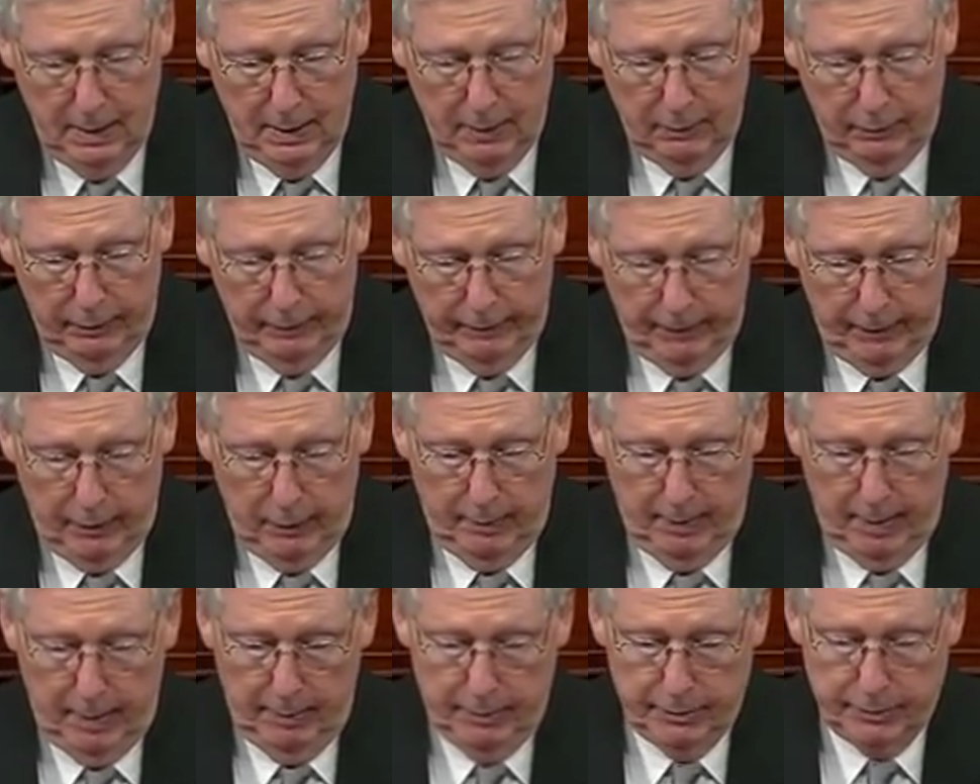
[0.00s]
We've heard
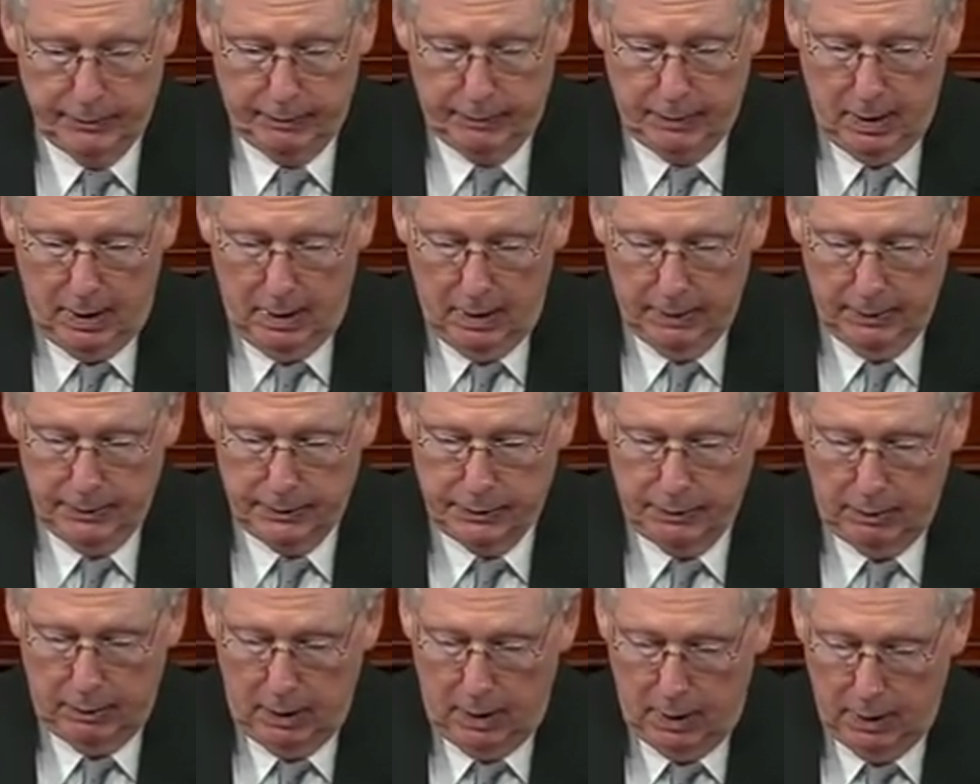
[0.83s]
members of
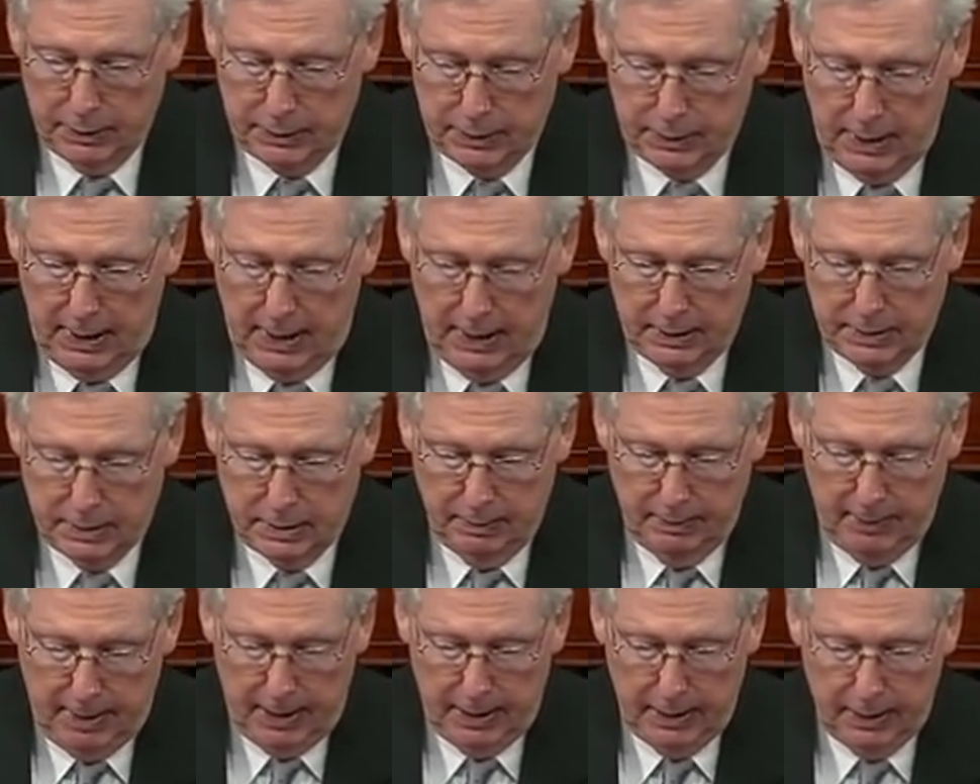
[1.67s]
Congress on all sides
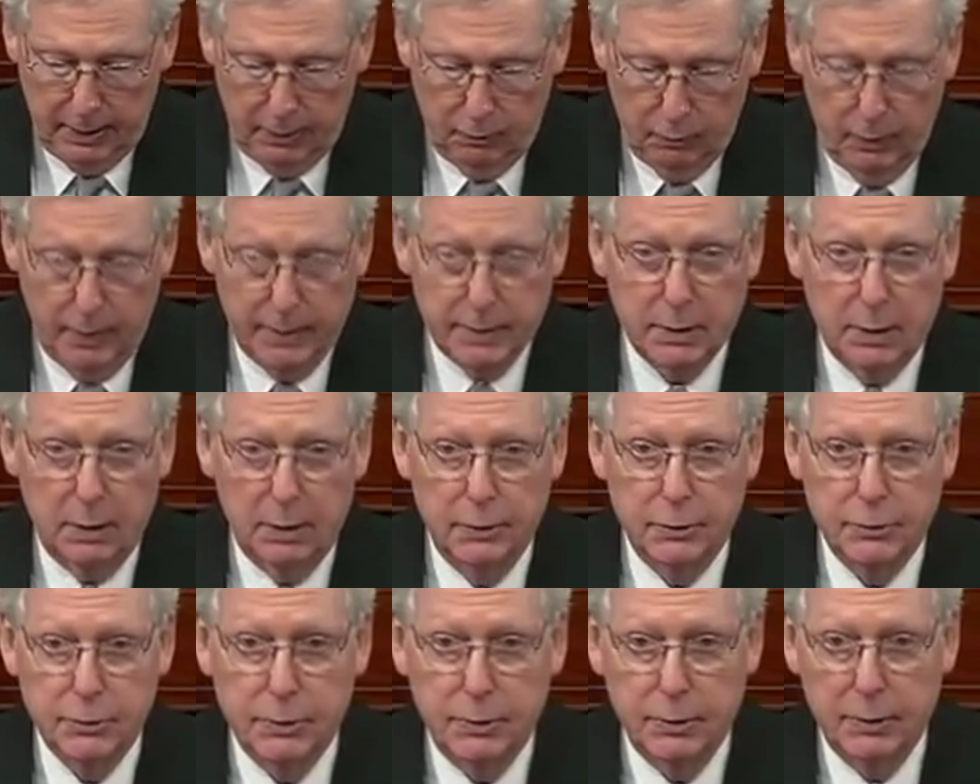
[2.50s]
demanding a
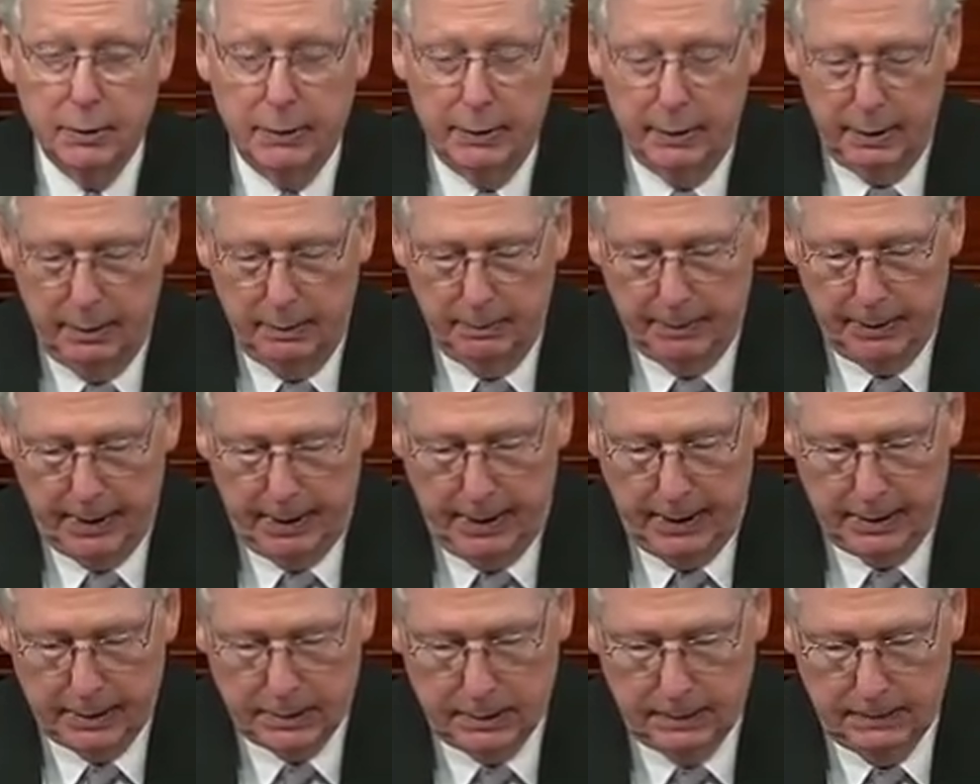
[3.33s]
resolution to the
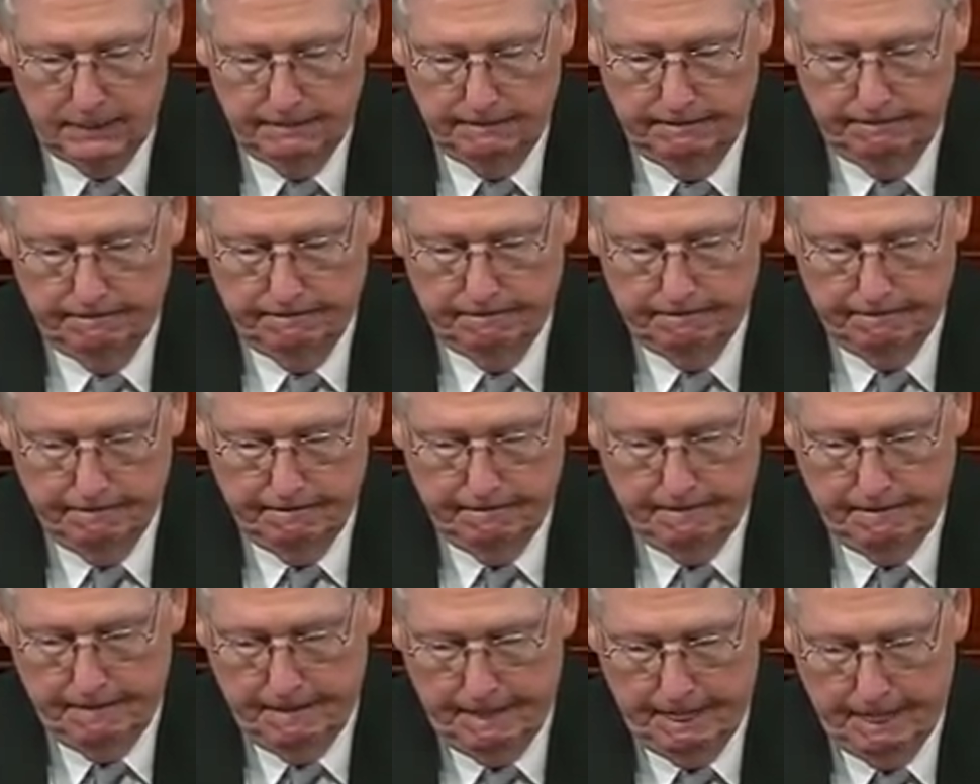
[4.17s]
impasse
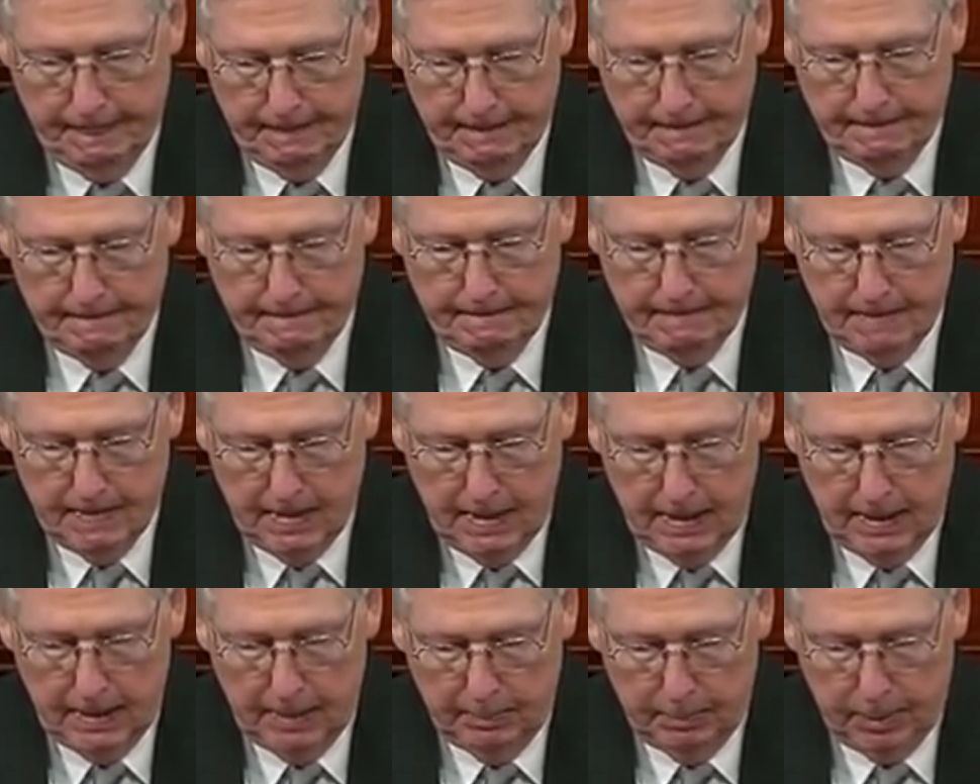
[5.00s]

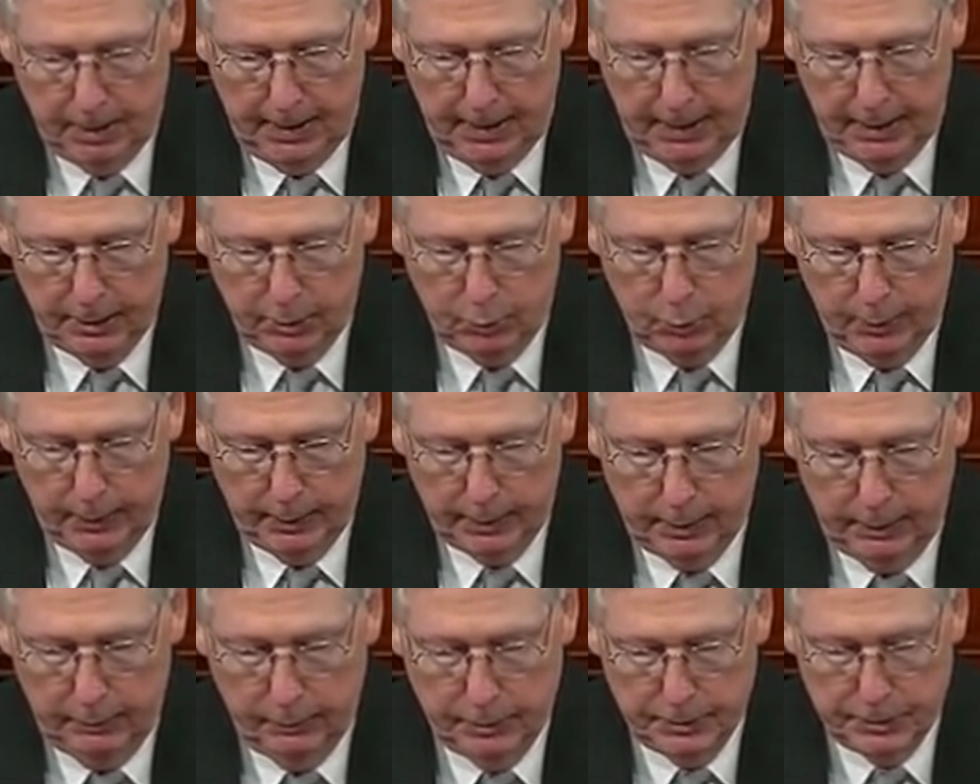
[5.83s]
and a plan to
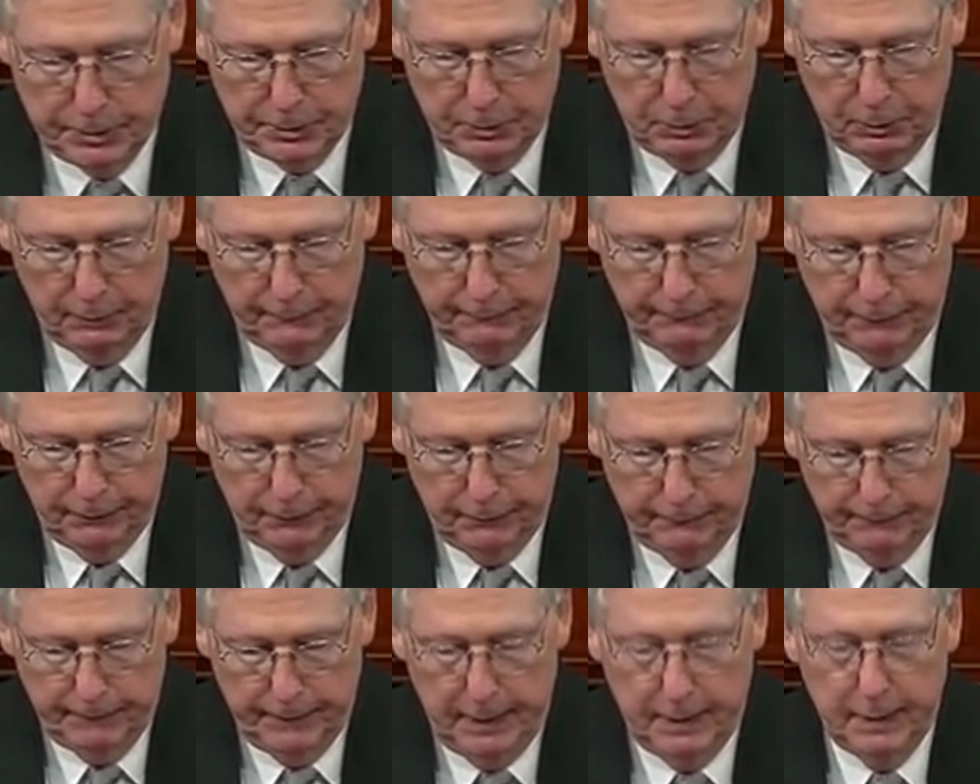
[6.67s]
quickly restore full
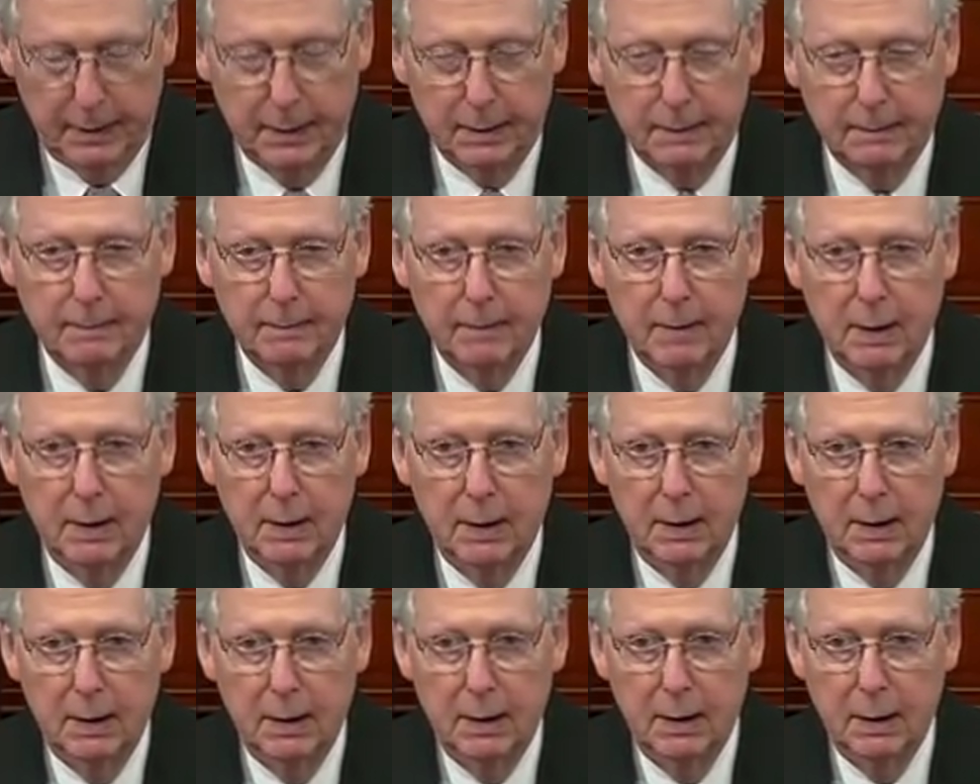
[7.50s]
funding
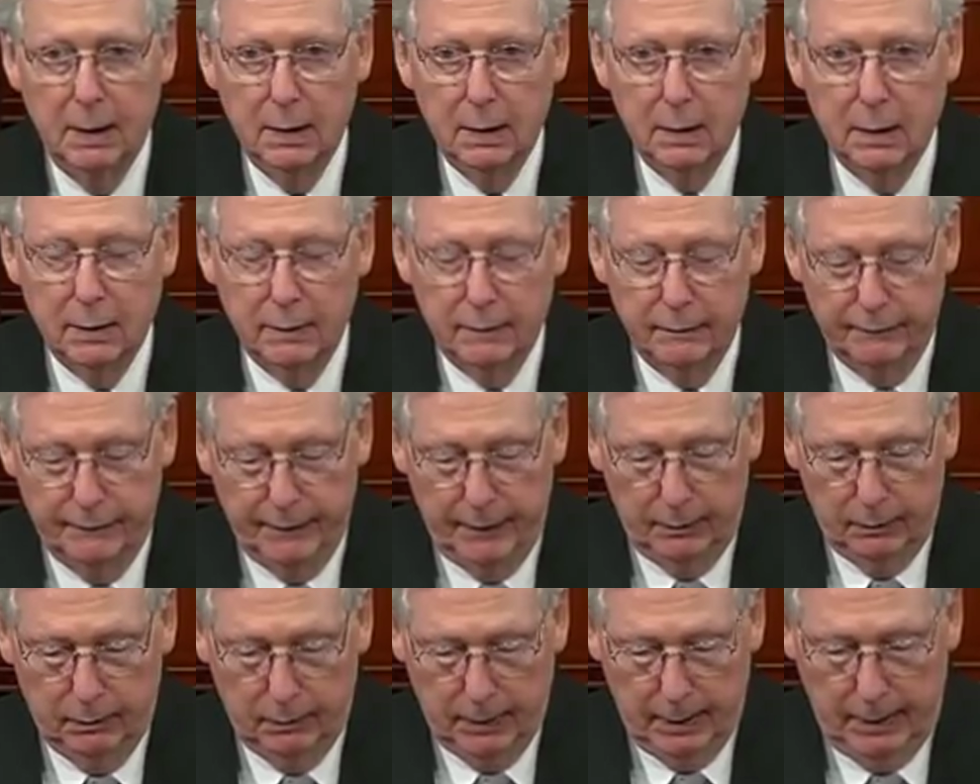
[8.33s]
to the
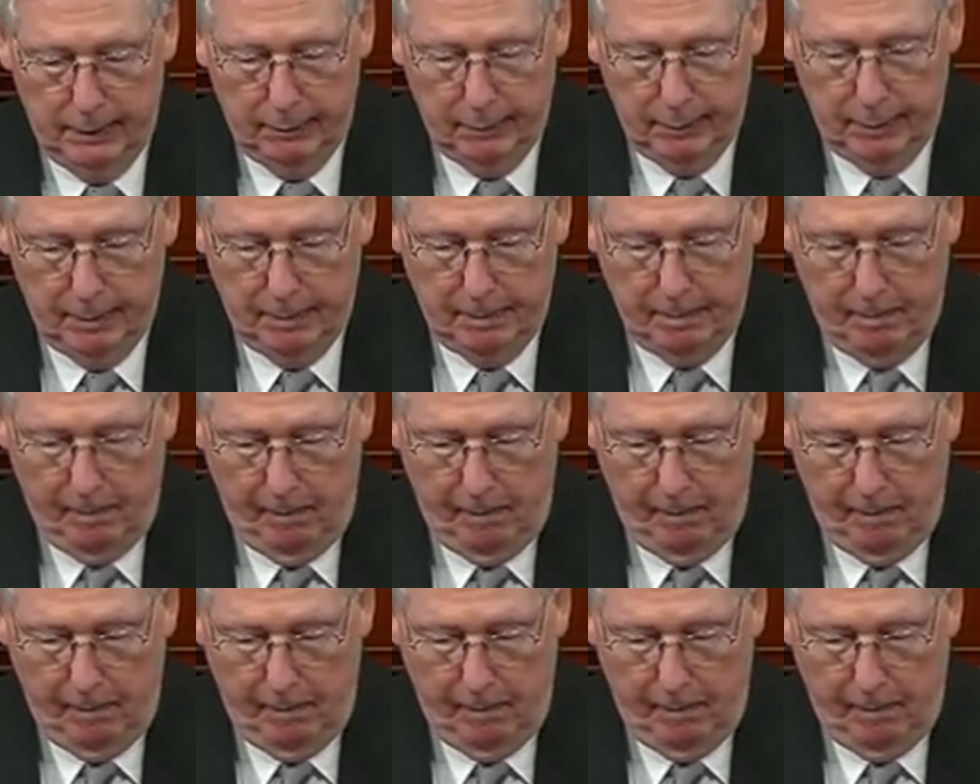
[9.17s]
federal government.